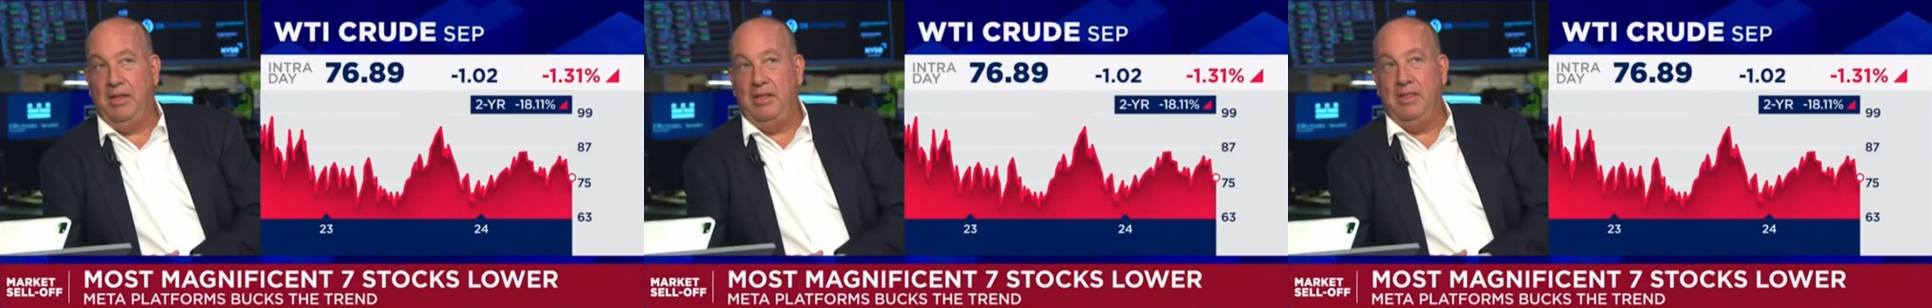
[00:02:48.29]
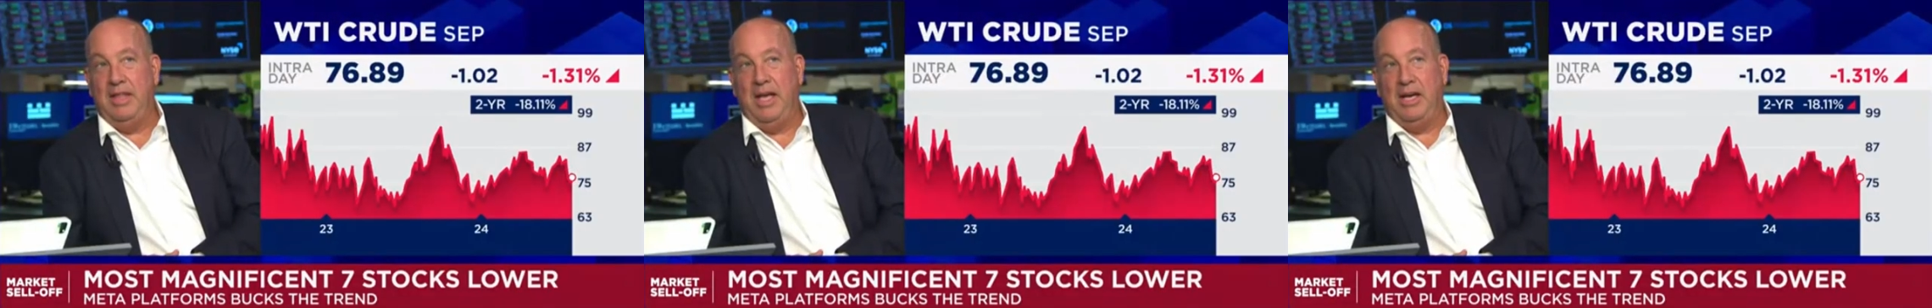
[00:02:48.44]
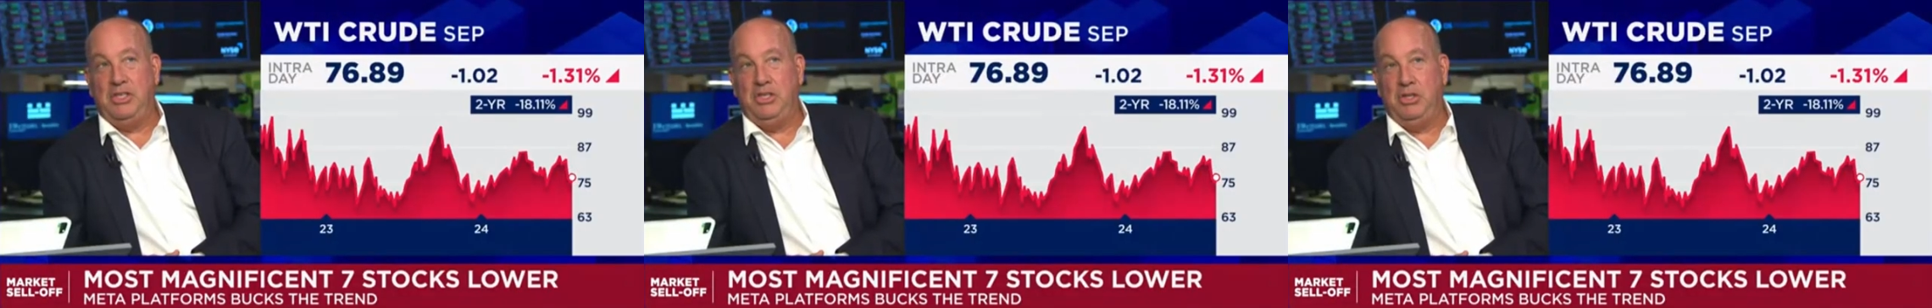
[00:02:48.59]

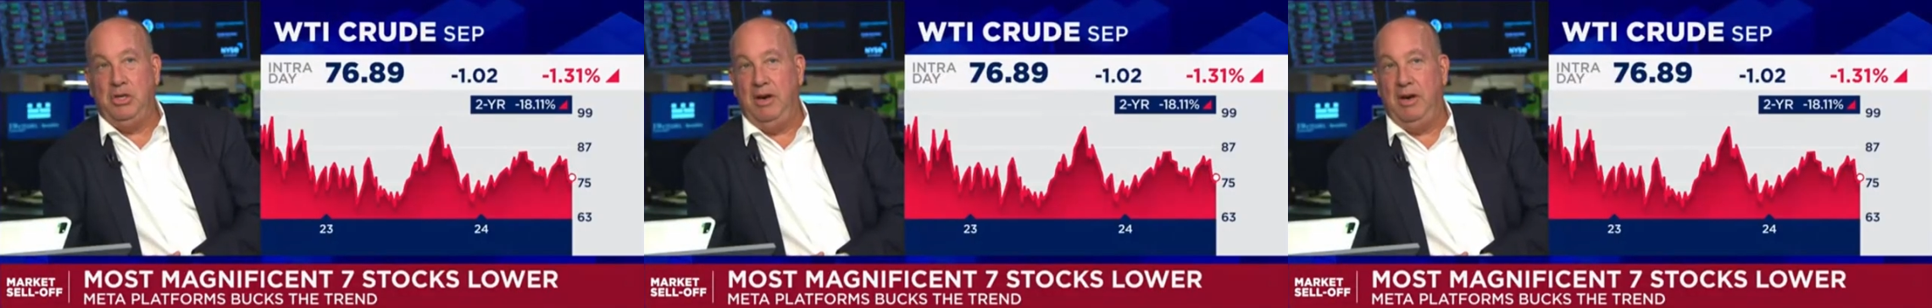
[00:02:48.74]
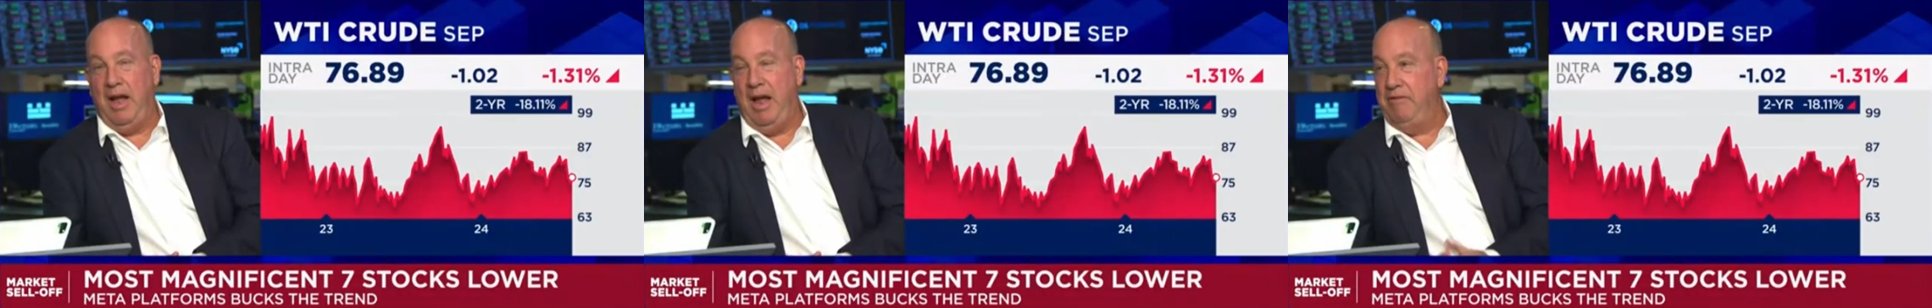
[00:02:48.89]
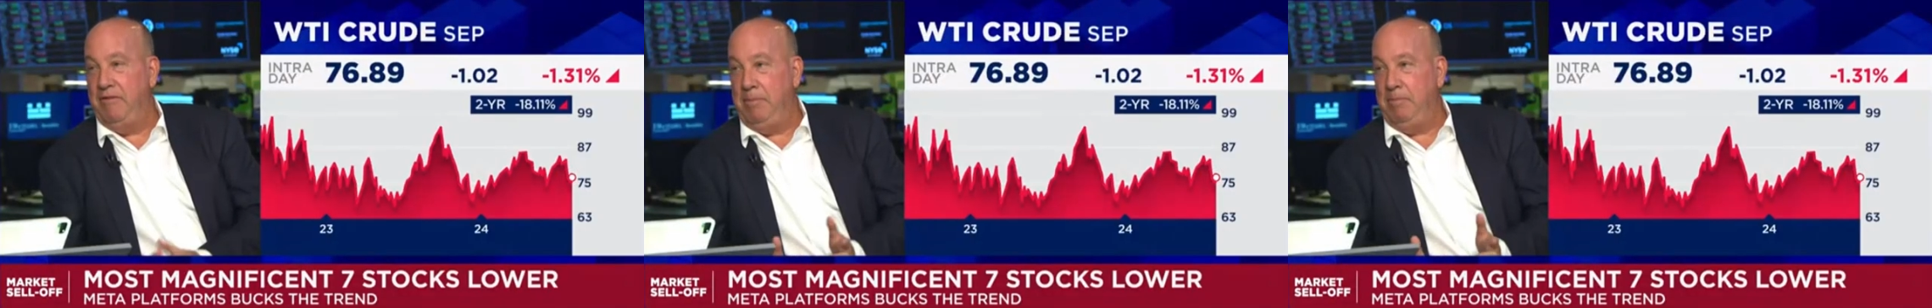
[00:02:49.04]
next year
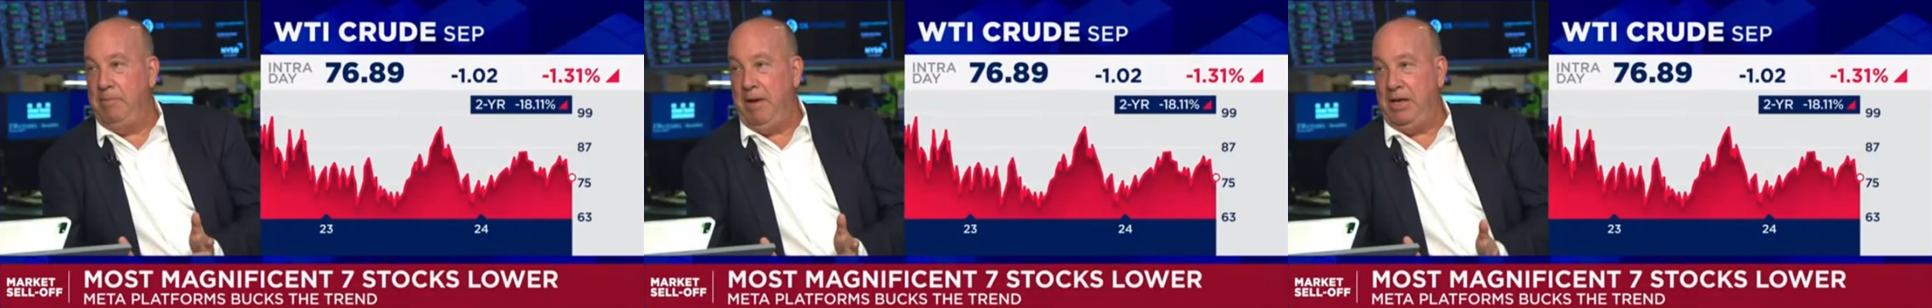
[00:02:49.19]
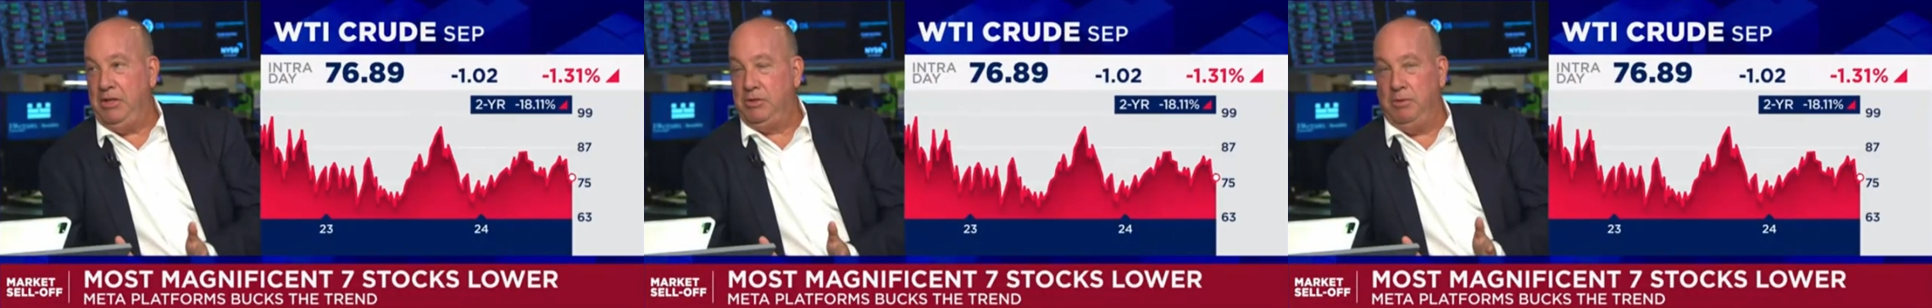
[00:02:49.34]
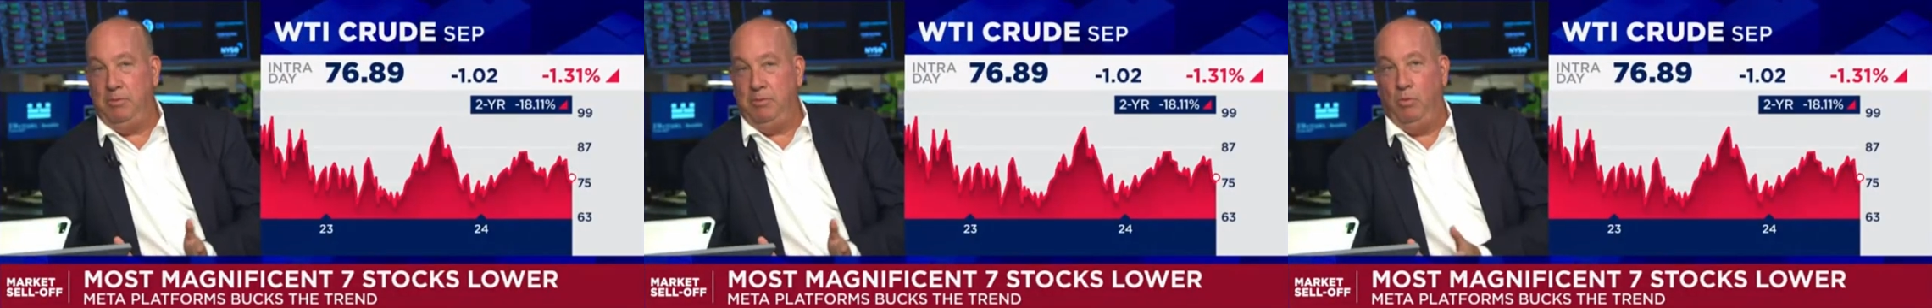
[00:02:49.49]
every
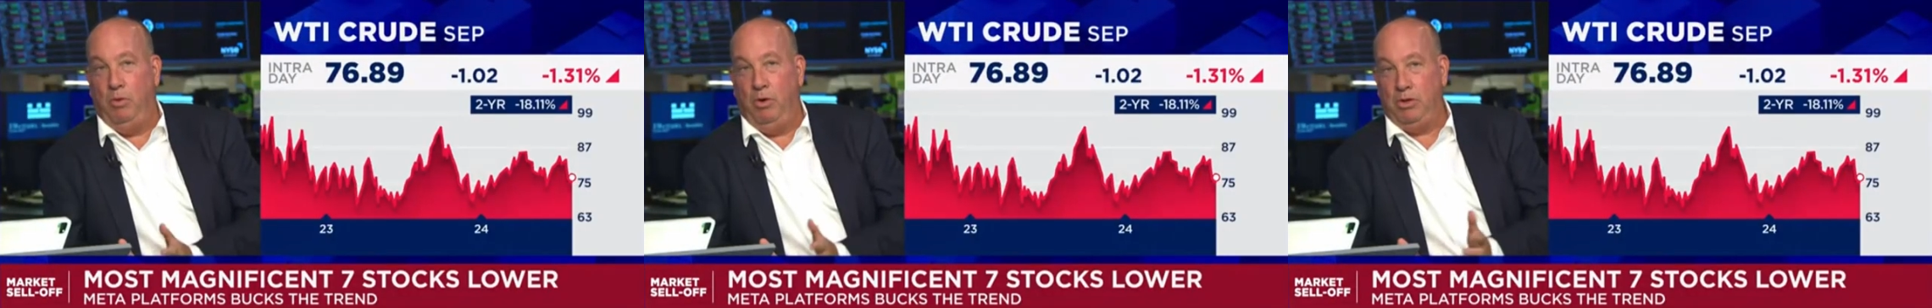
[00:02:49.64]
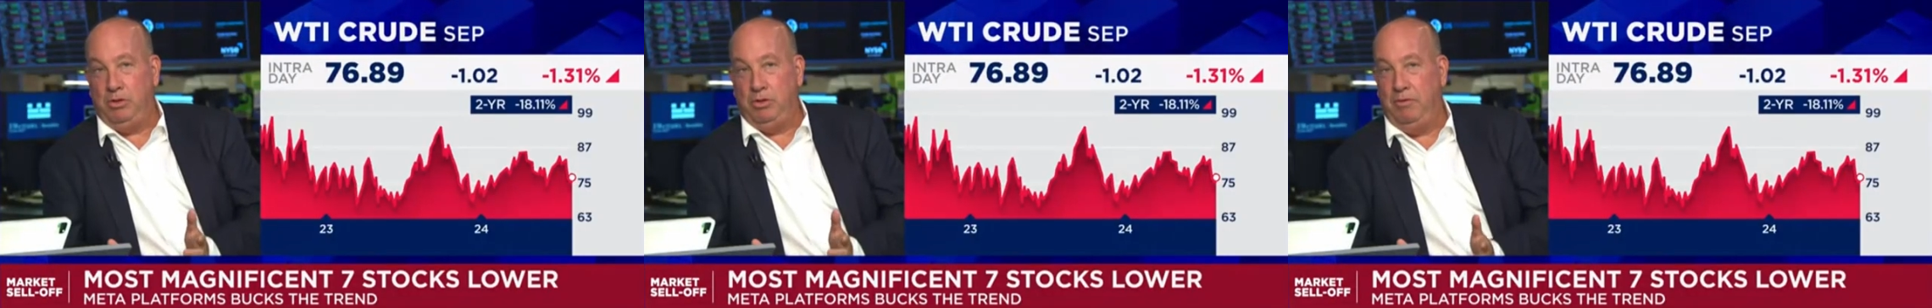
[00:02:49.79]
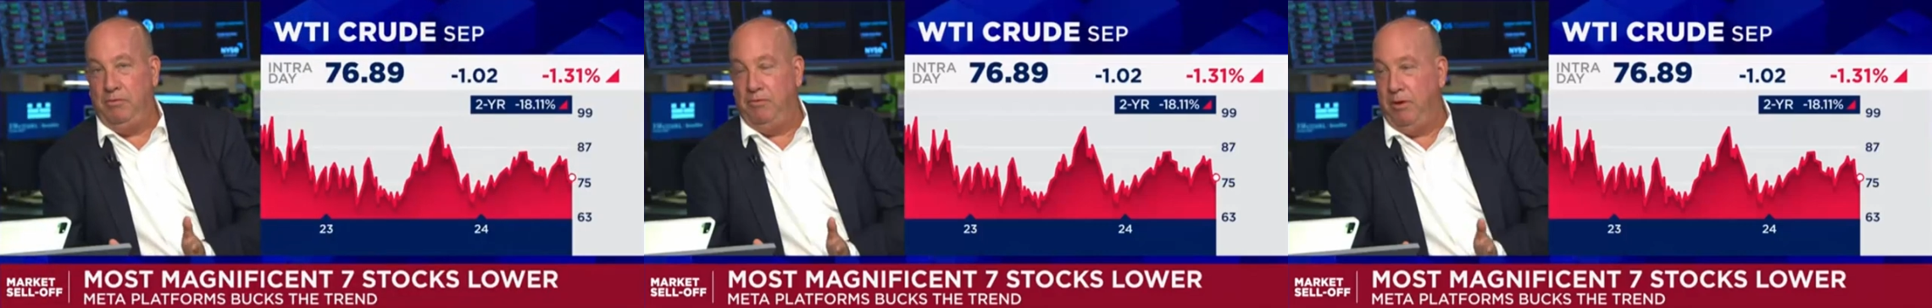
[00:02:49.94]
major Wall
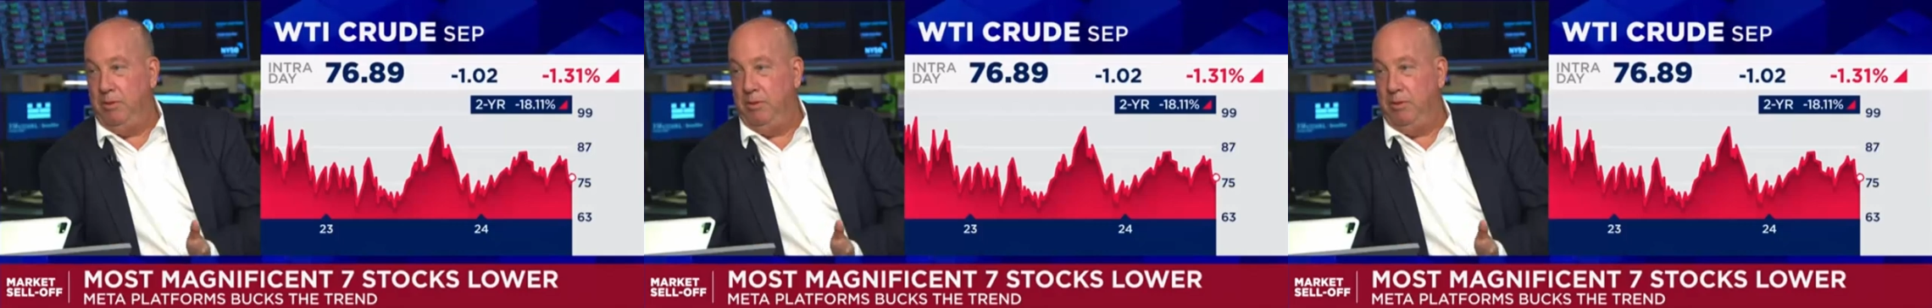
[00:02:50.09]
Street